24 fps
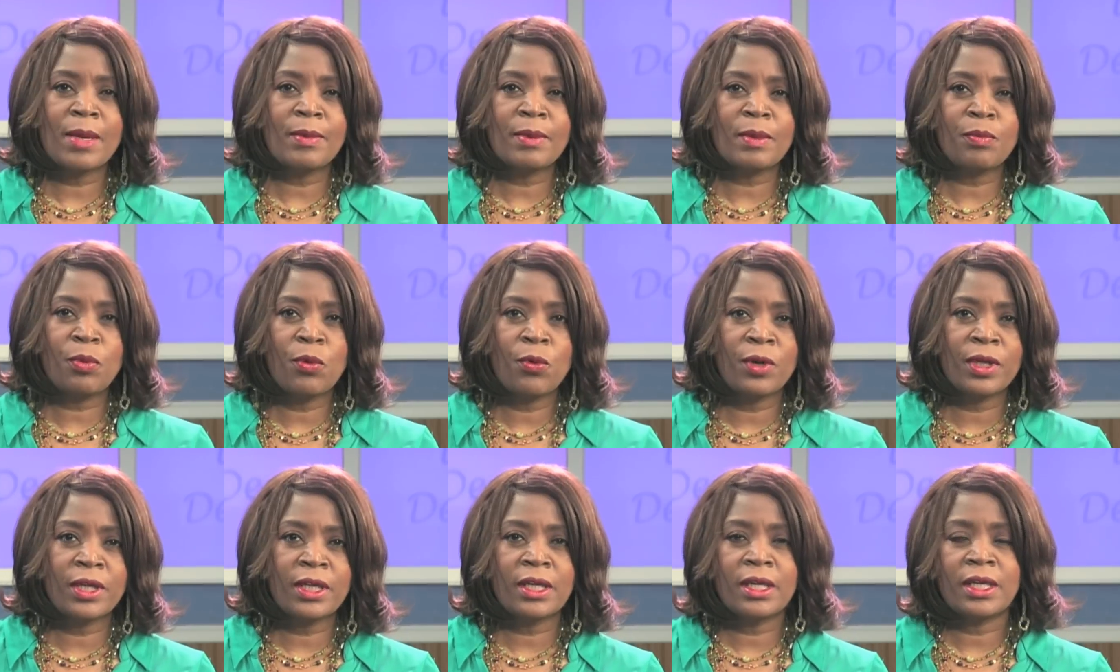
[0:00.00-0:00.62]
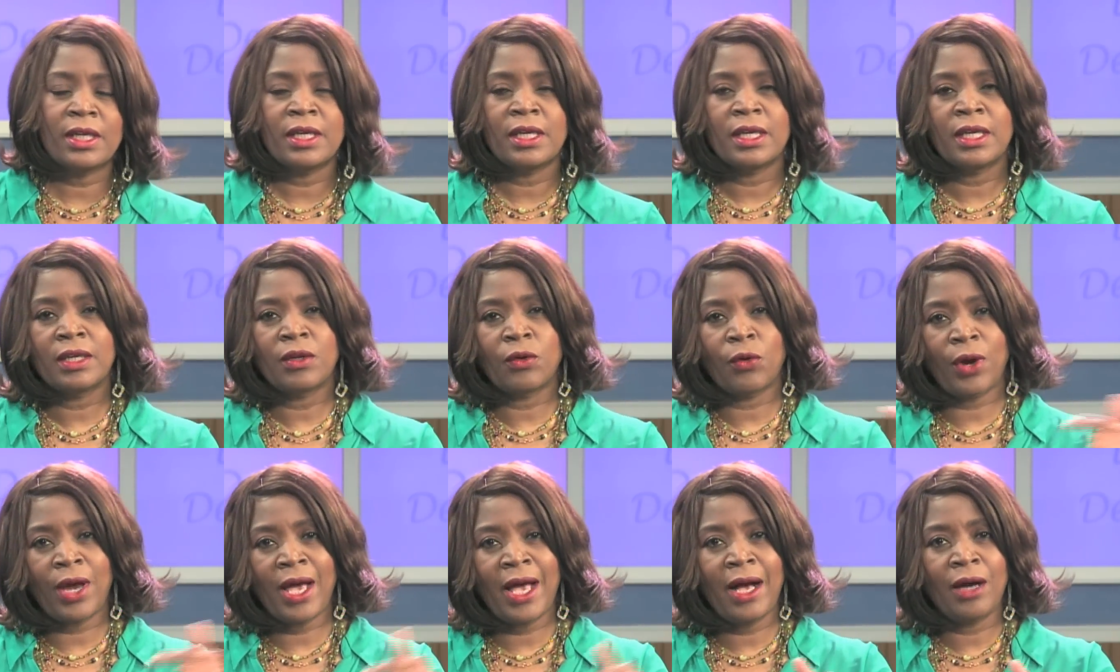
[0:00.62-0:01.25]
be pointing
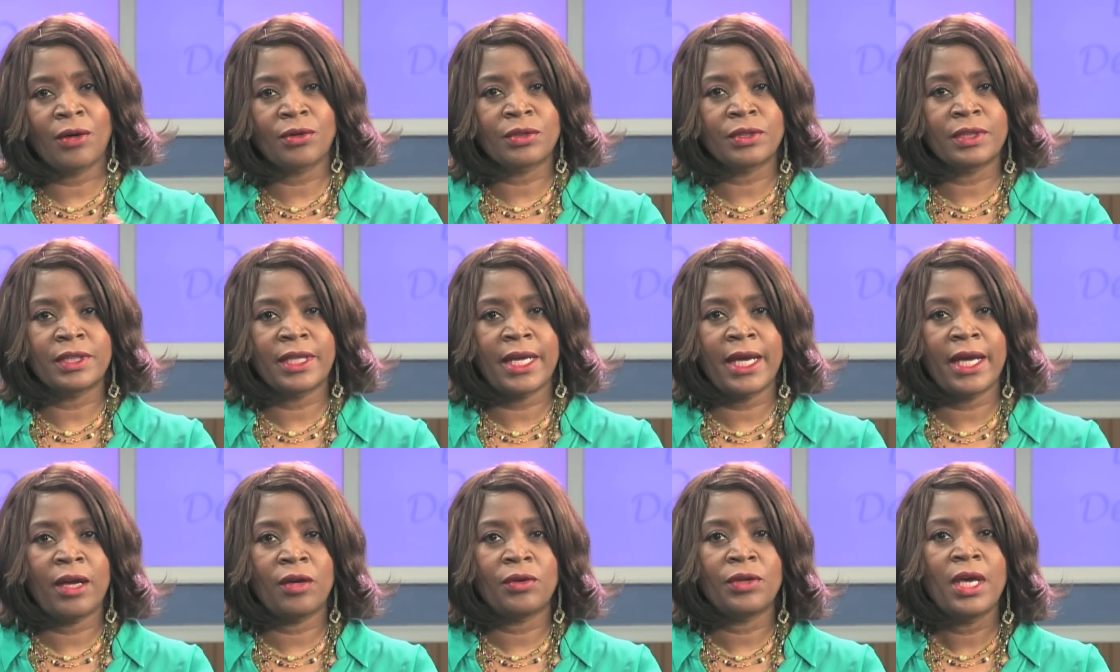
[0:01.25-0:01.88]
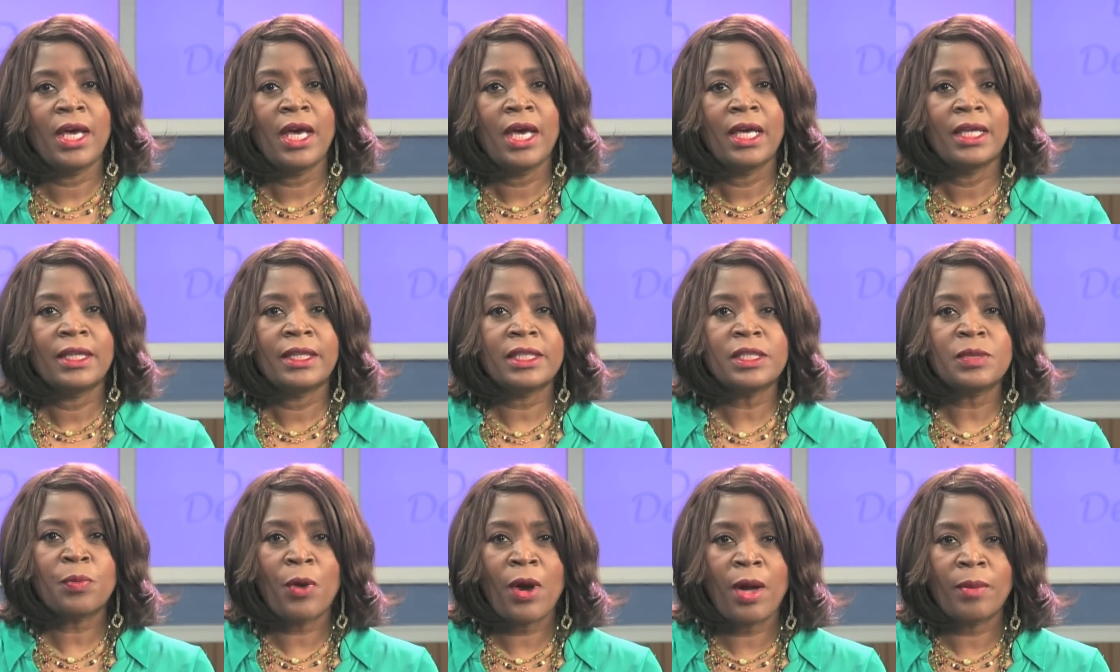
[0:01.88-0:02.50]
in or out or down.
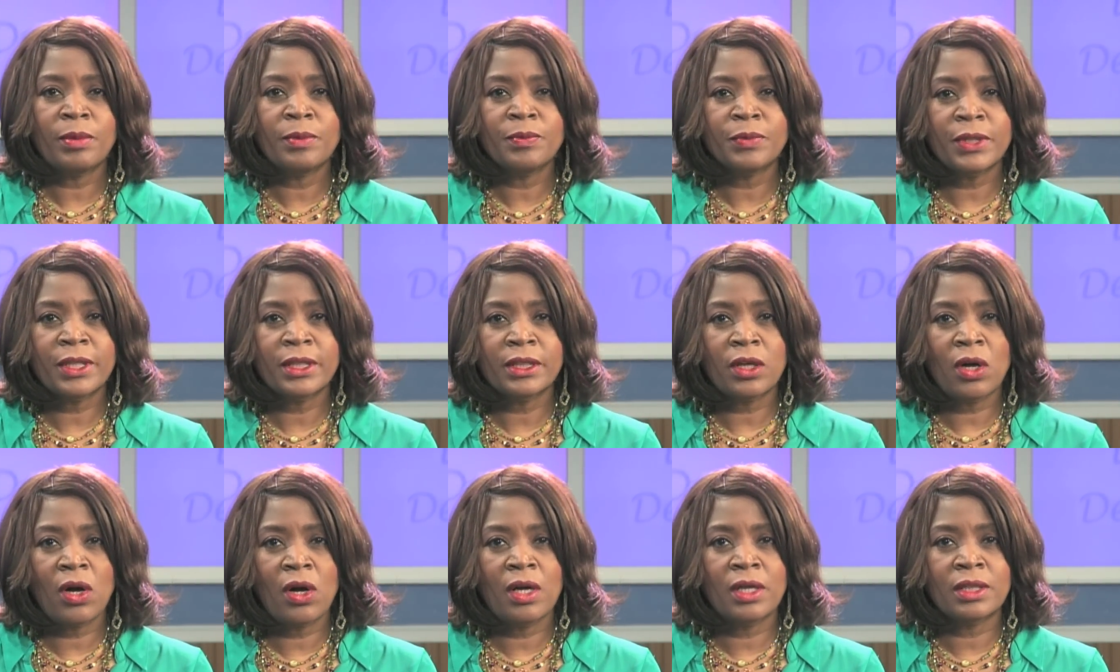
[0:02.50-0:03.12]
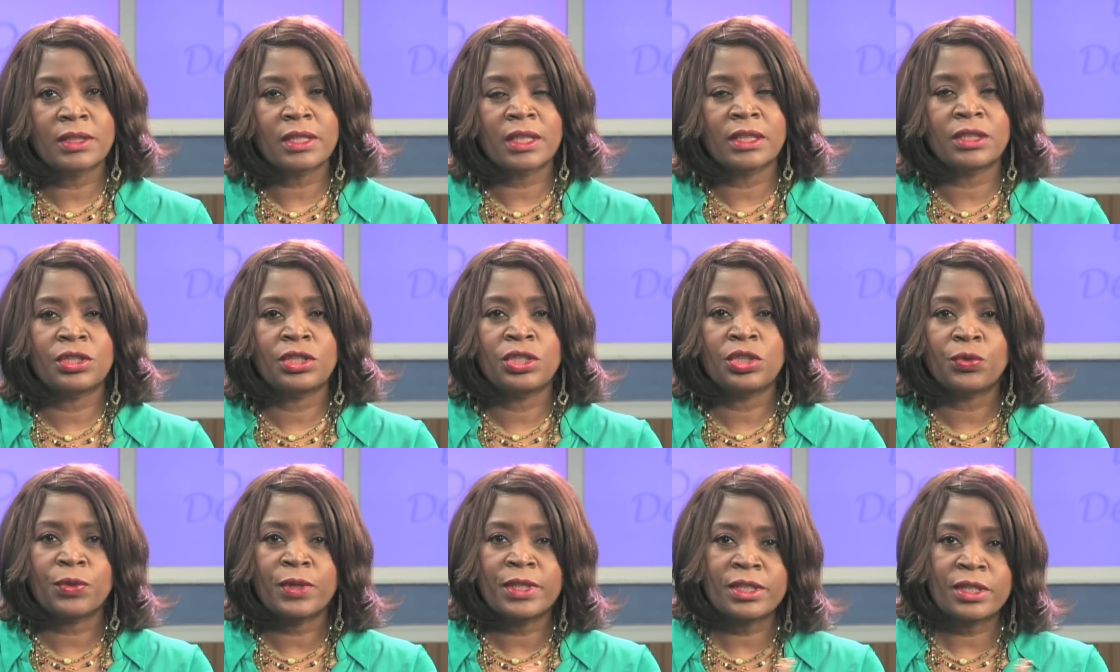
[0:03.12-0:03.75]
This problem can cause a
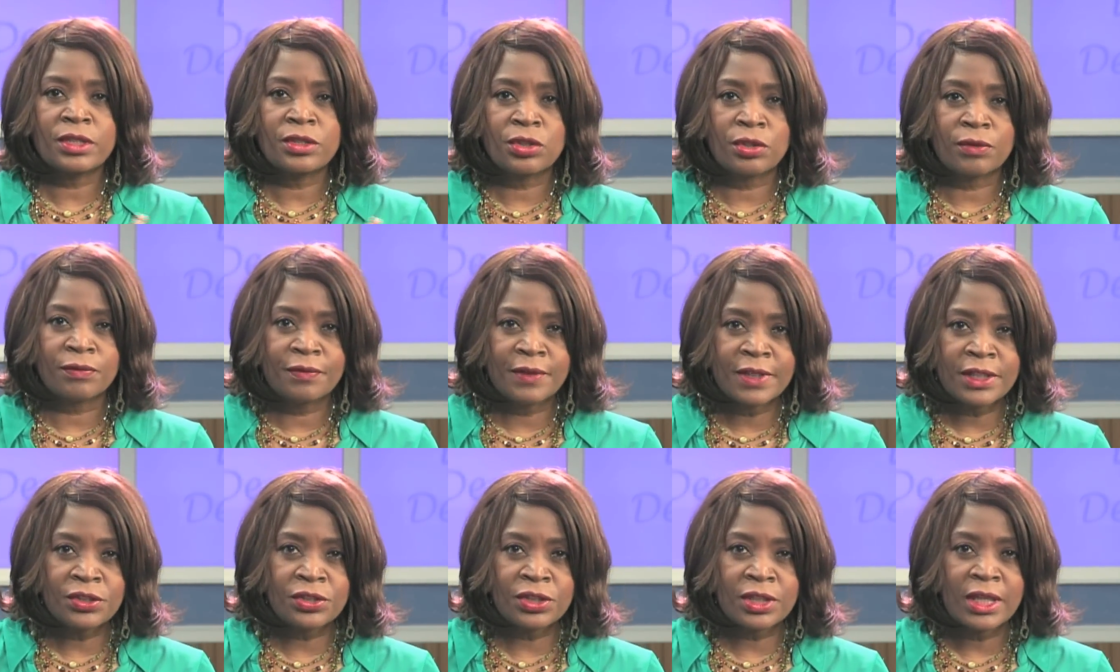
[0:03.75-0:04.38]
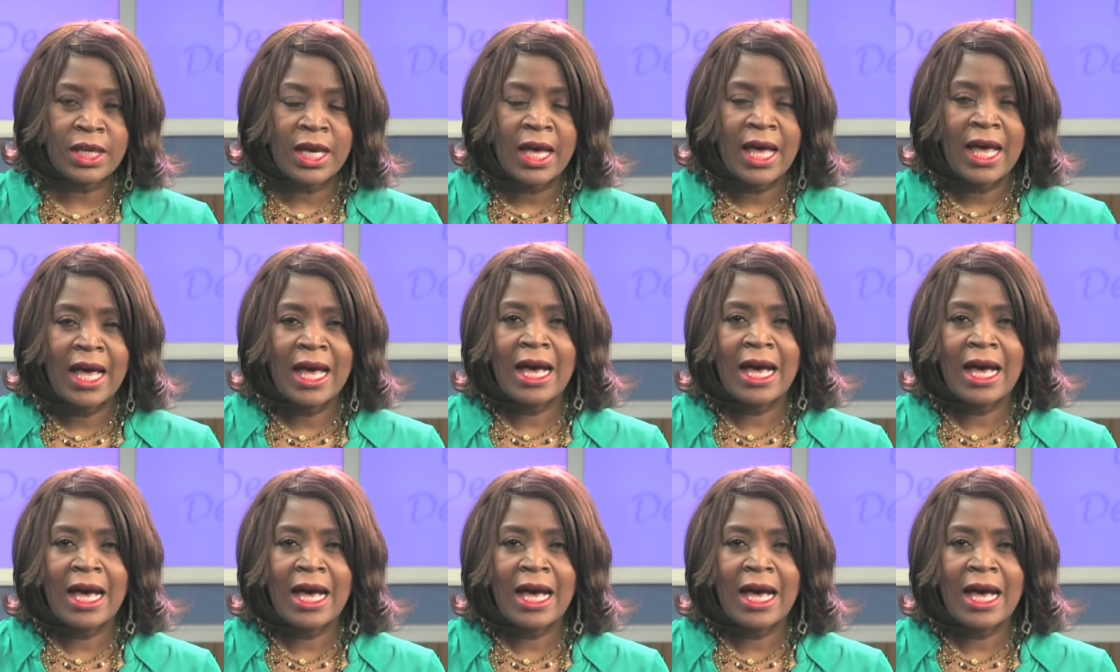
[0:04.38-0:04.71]
decrease in your vision.